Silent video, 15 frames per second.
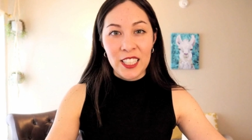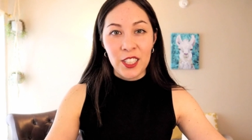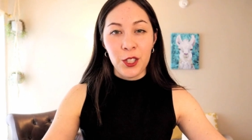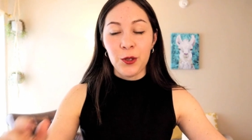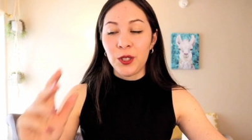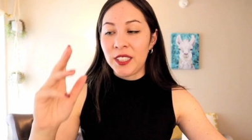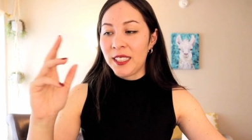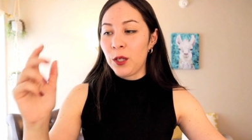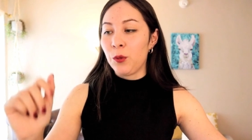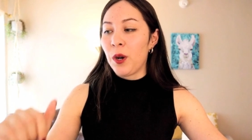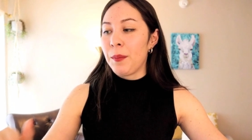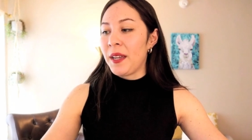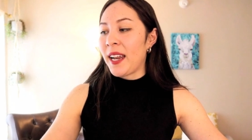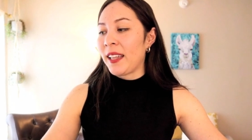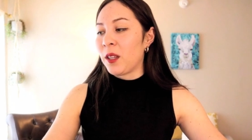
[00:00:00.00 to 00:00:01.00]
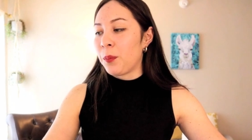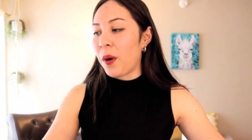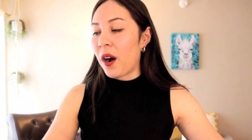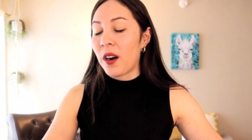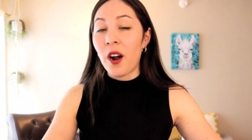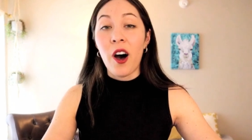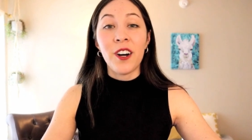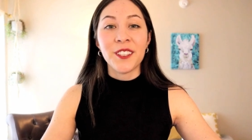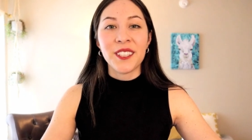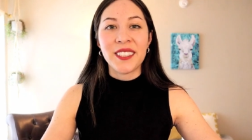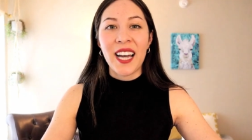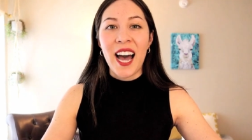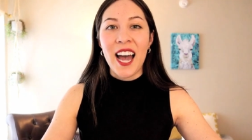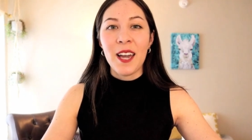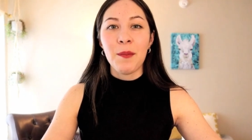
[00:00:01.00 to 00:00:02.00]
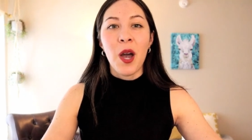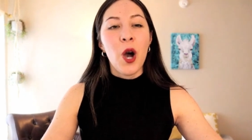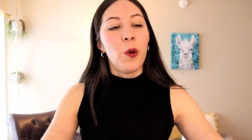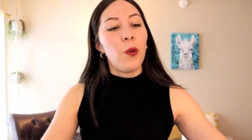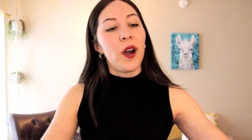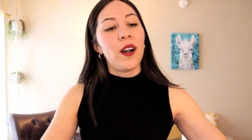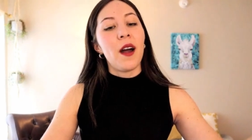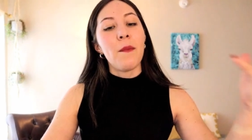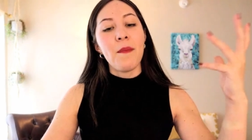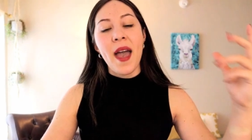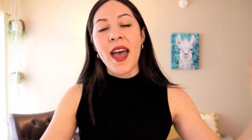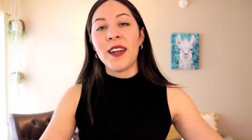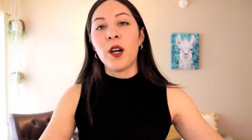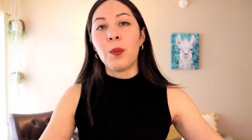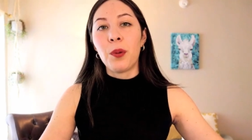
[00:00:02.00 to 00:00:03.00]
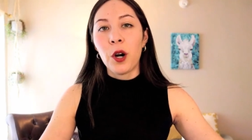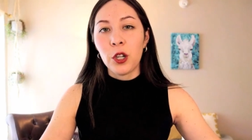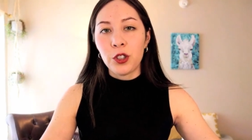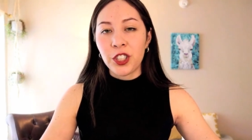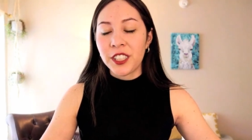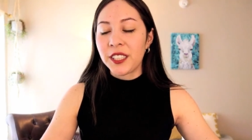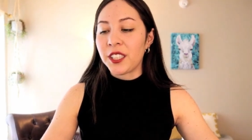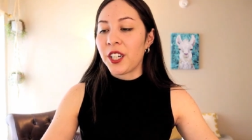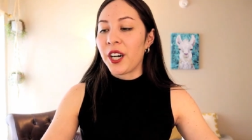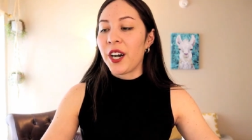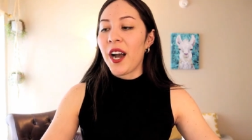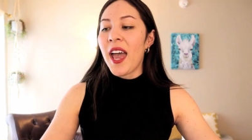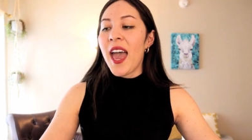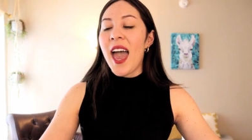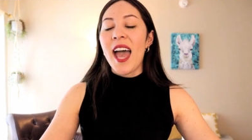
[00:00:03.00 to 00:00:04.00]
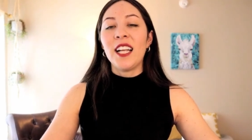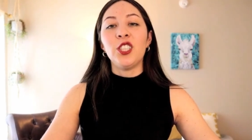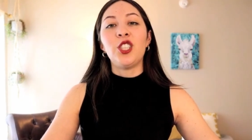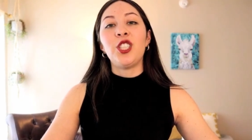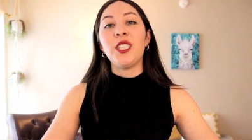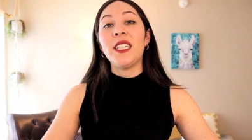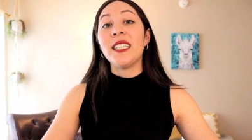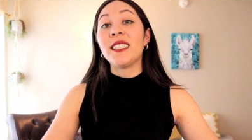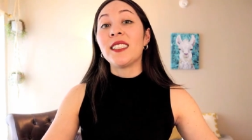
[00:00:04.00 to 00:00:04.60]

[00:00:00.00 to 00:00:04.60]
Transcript: You see women at the bar all the time where a man approaches her and she